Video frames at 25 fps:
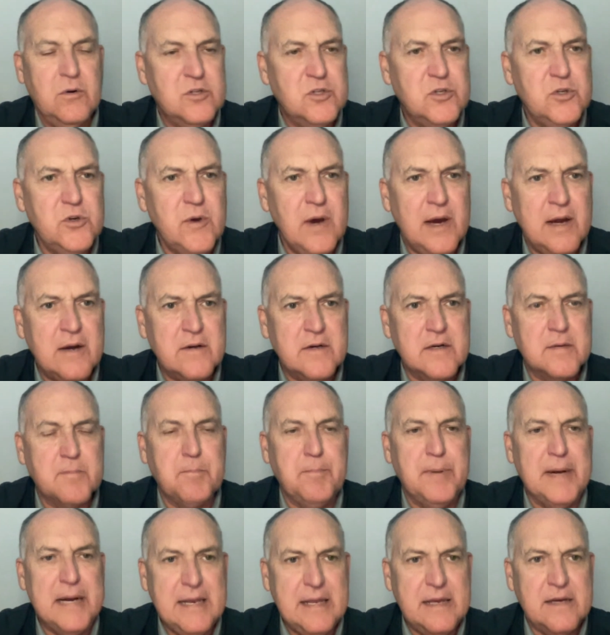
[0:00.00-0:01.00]
200
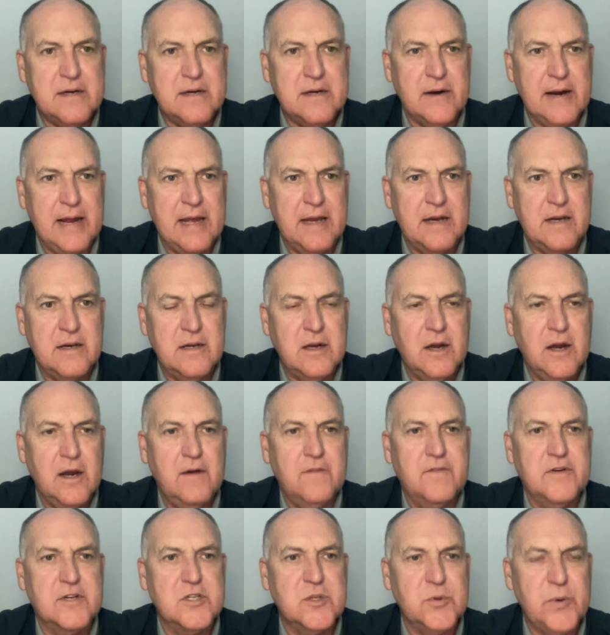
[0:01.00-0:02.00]
billion rand
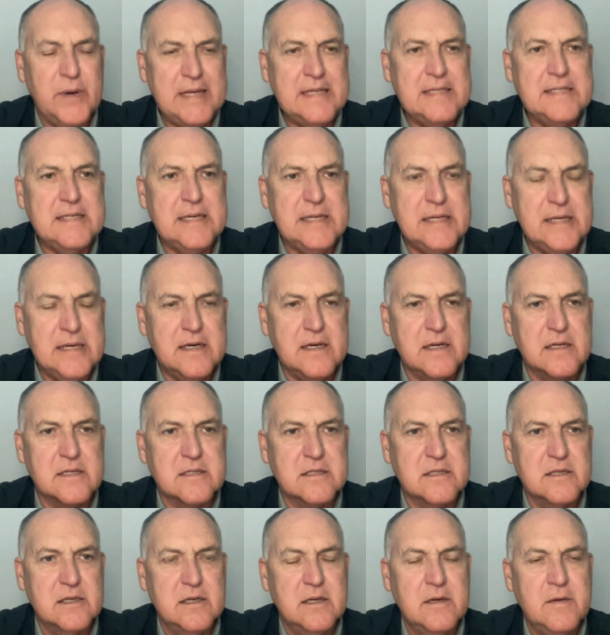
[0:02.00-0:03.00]
over 20
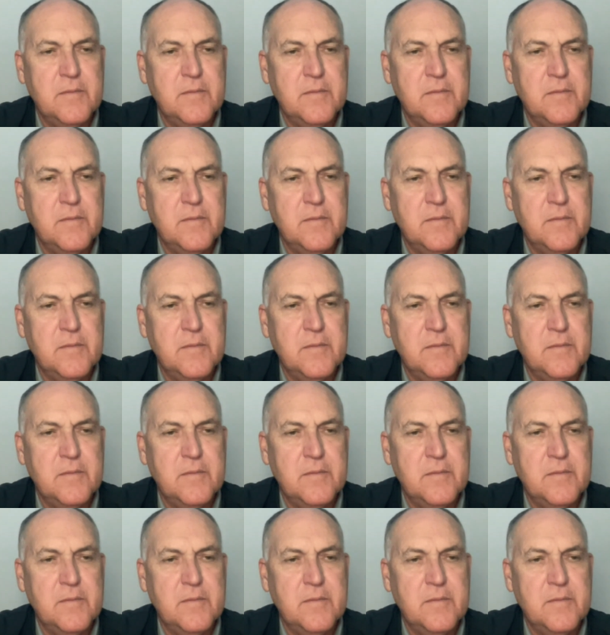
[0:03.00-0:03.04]
years.